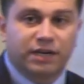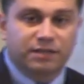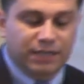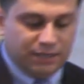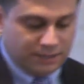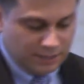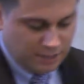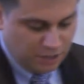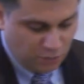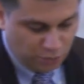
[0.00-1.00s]
data sets,
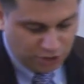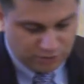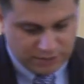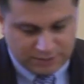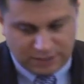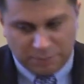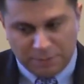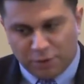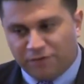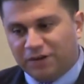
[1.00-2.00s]
we're using some
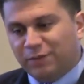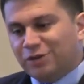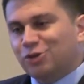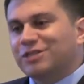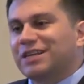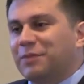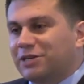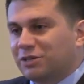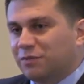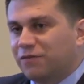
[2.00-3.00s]
imperfect measures as I
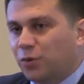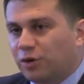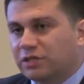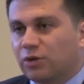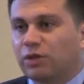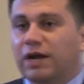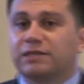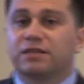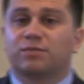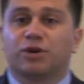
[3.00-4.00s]
mentioned before. So lots of the